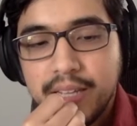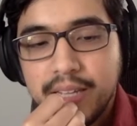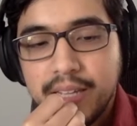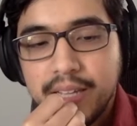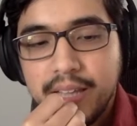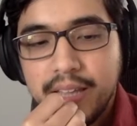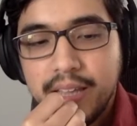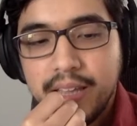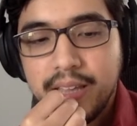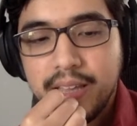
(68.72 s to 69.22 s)

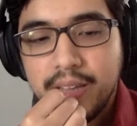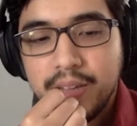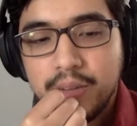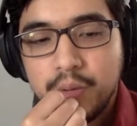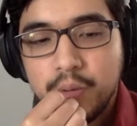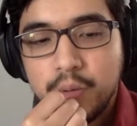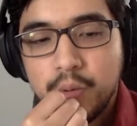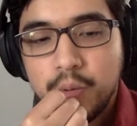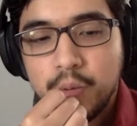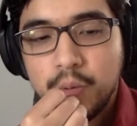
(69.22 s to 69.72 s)
a
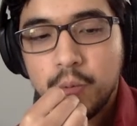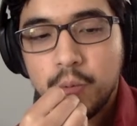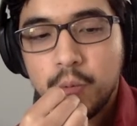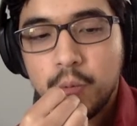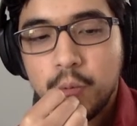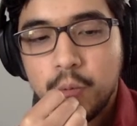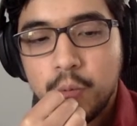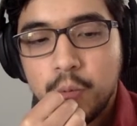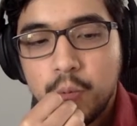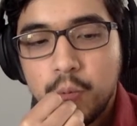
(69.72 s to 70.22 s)

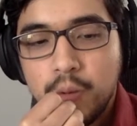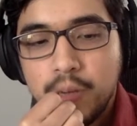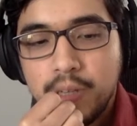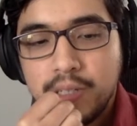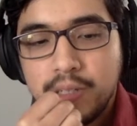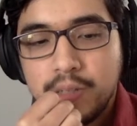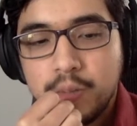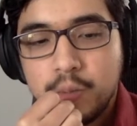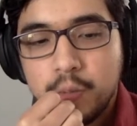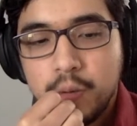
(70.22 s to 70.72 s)

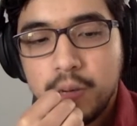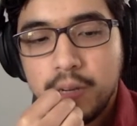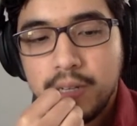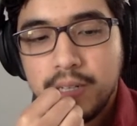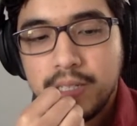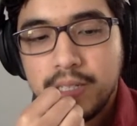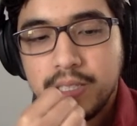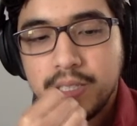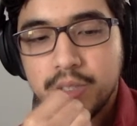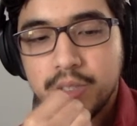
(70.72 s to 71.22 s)

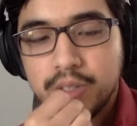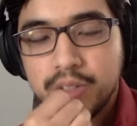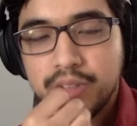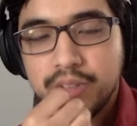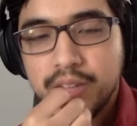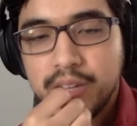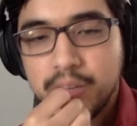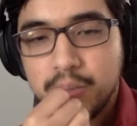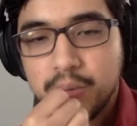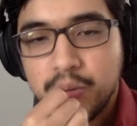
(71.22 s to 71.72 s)
one sort of
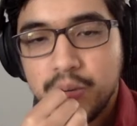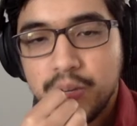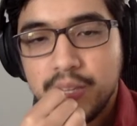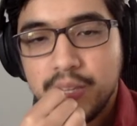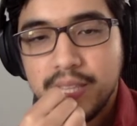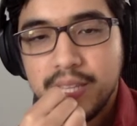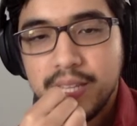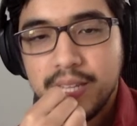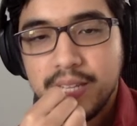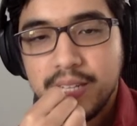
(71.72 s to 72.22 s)

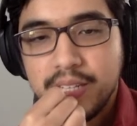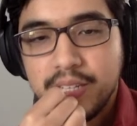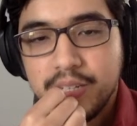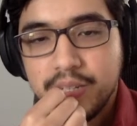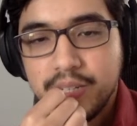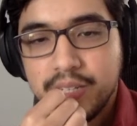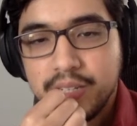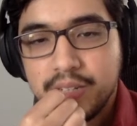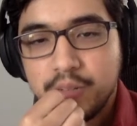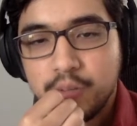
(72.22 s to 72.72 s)
endpoint that you
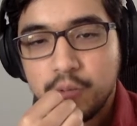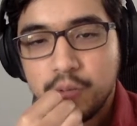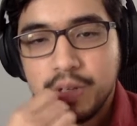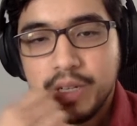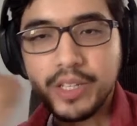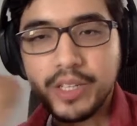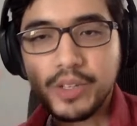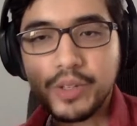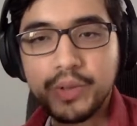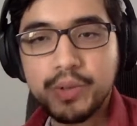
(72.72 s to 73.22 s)
can
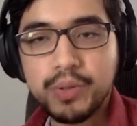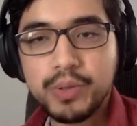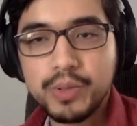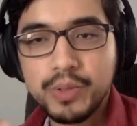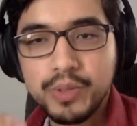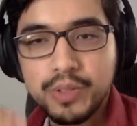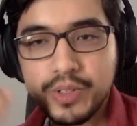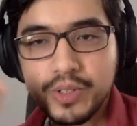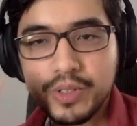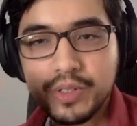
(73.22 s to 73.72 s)

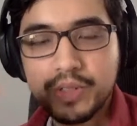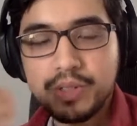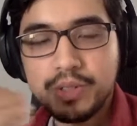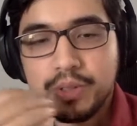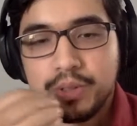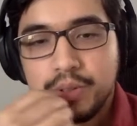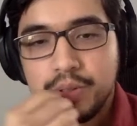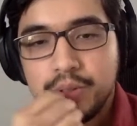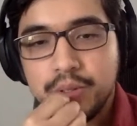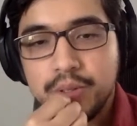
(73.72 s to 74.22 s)
reuse
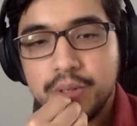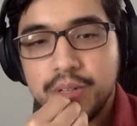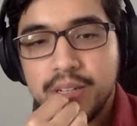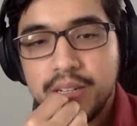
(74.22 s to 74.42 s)
to